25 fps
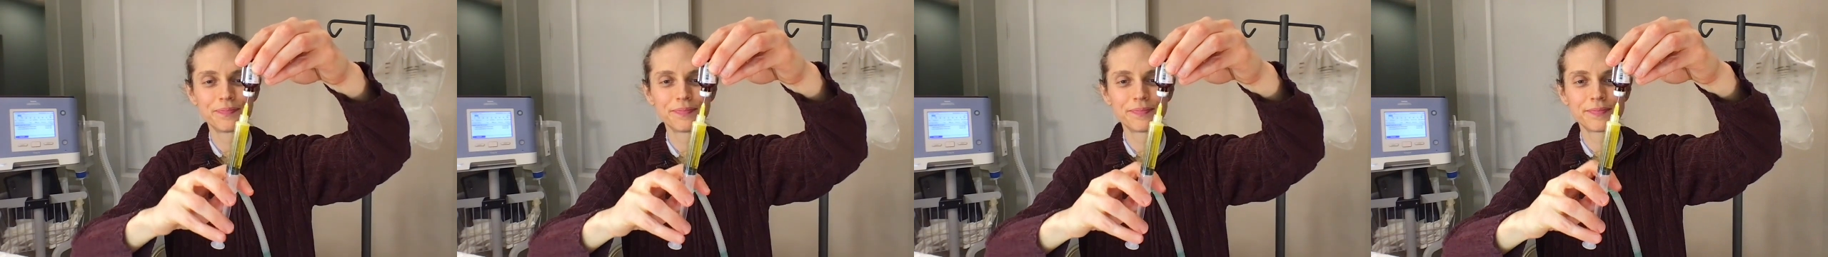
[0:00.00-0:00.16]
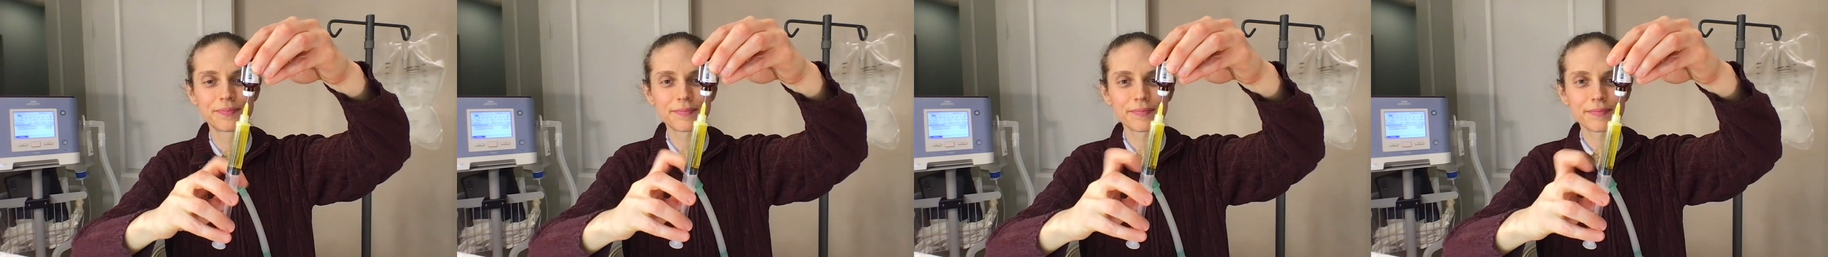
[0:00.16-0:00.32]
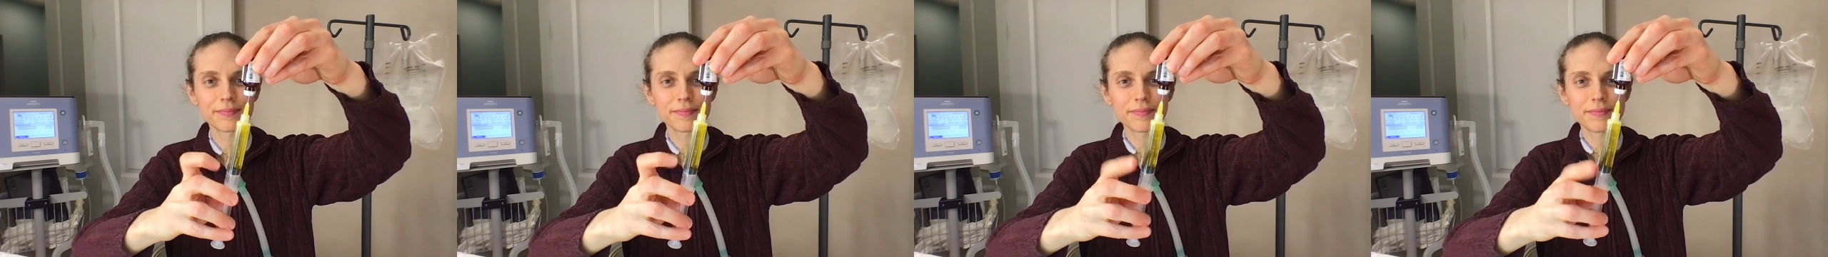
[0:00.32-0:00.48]

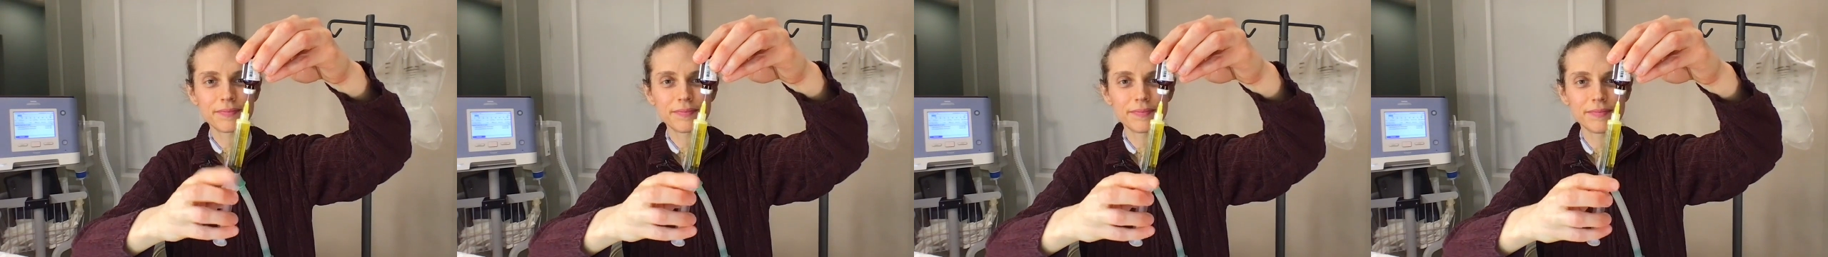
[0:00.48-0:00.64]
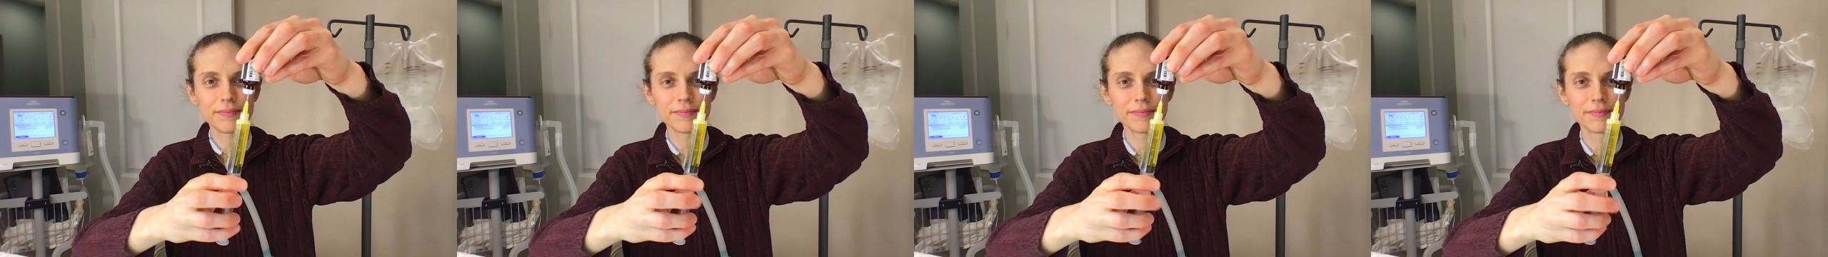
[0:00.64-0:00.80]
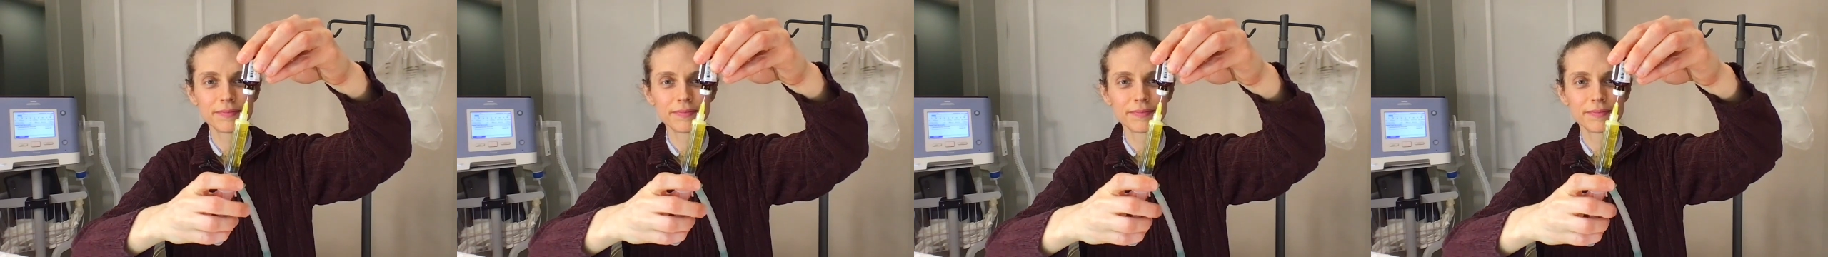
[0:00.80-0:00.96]

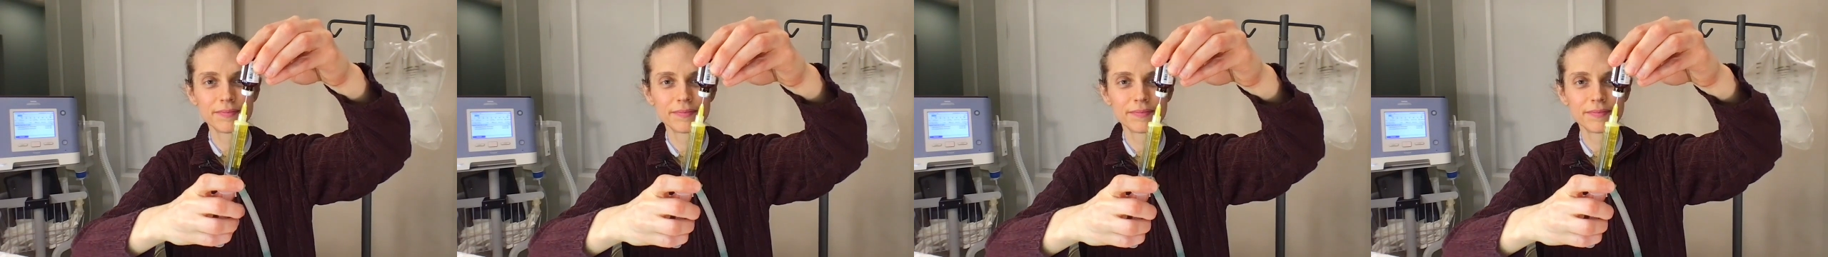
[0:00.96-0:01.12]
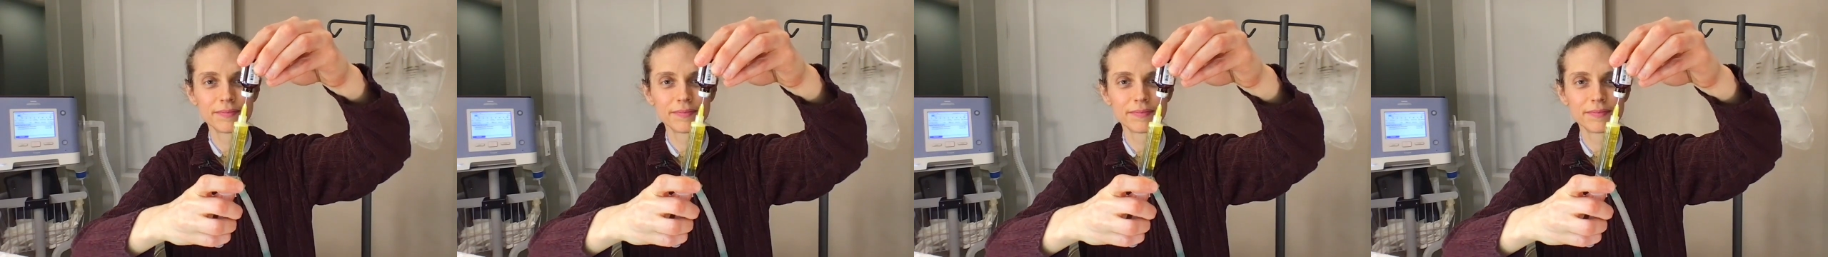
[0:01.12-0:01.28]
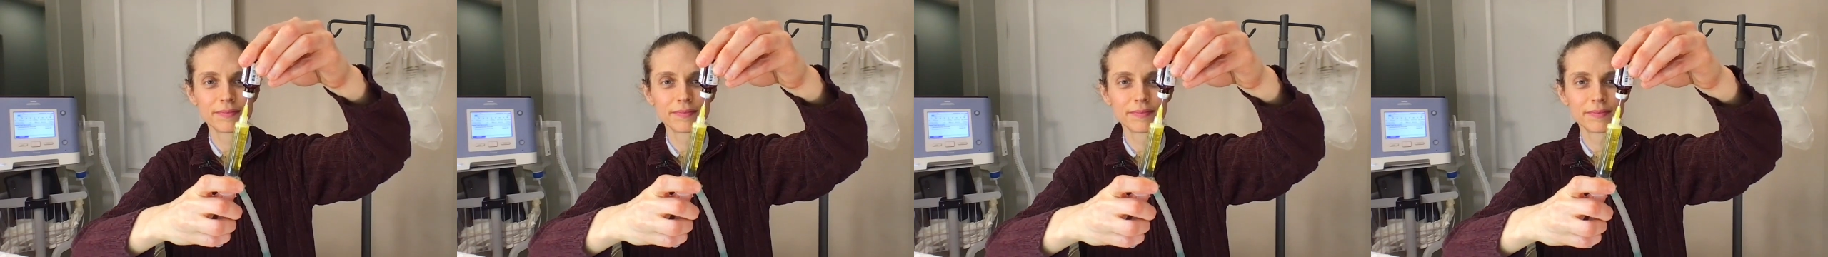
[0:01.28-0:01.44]

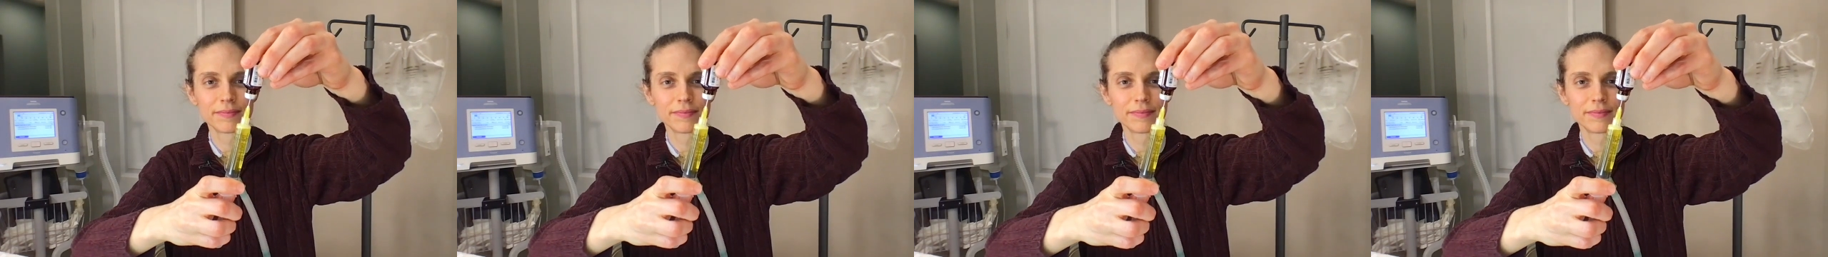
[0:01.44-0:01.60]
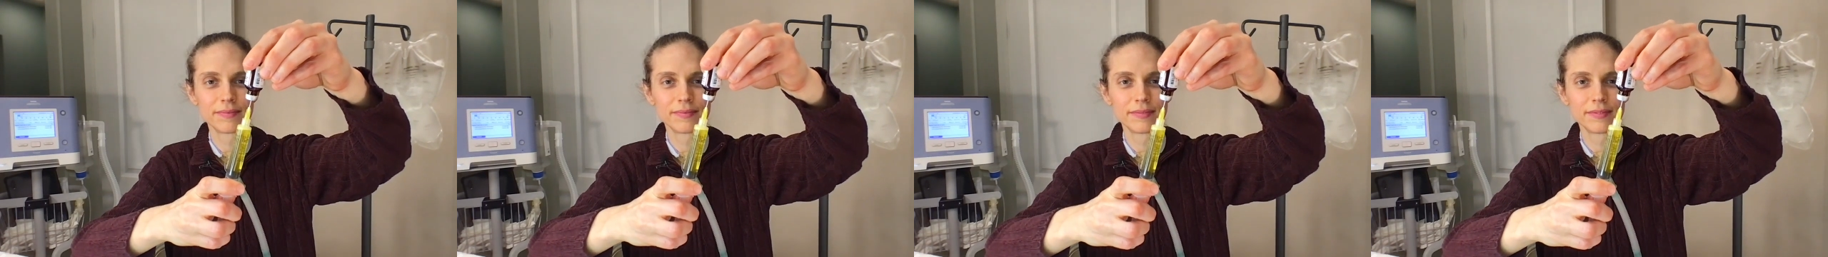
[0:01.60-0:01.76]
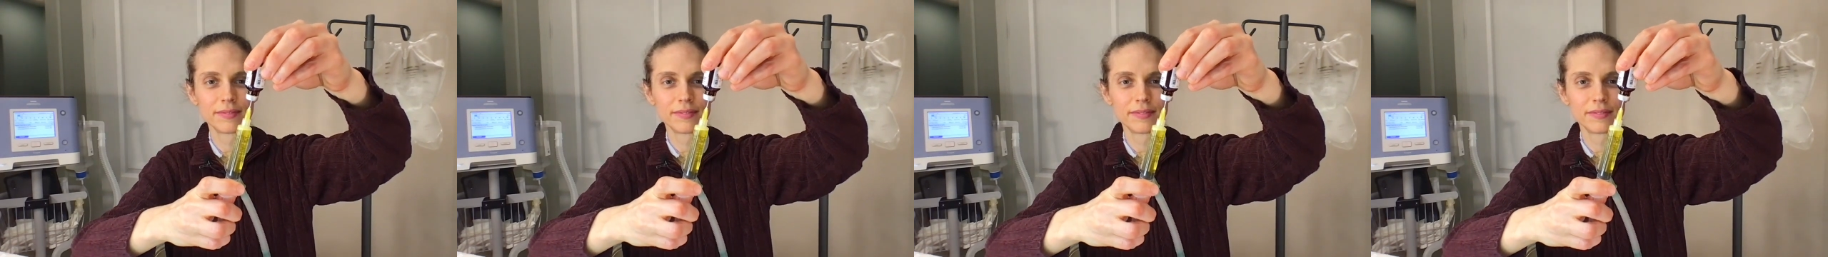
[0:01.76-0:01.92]

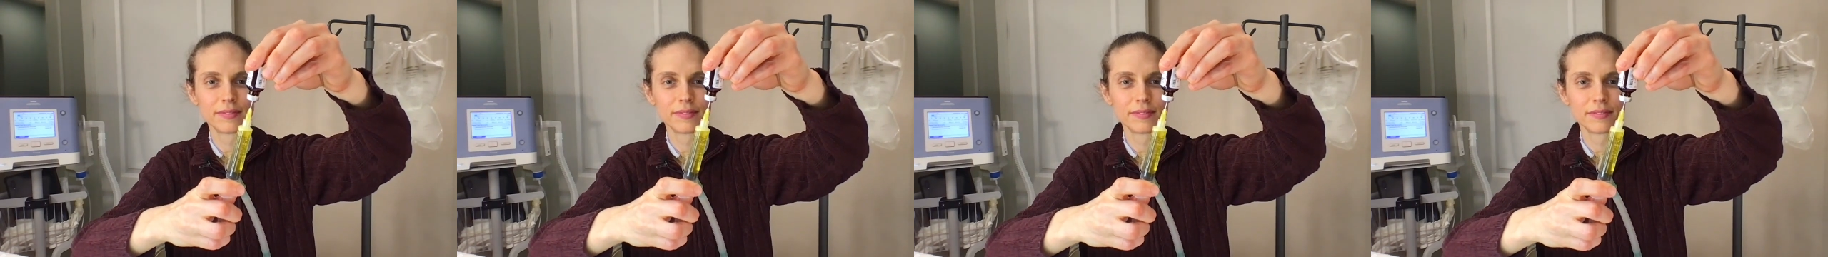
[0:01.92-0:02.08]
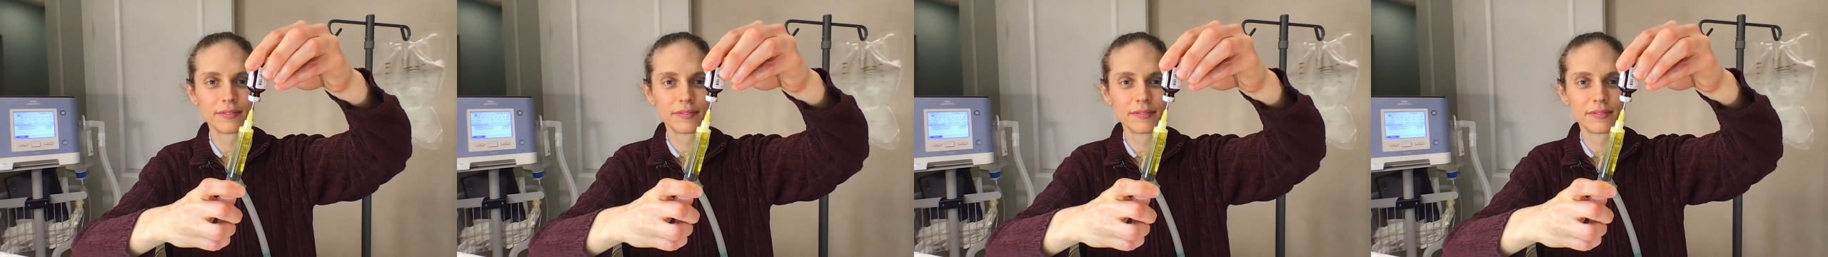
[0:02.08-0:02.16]
Nothing is said.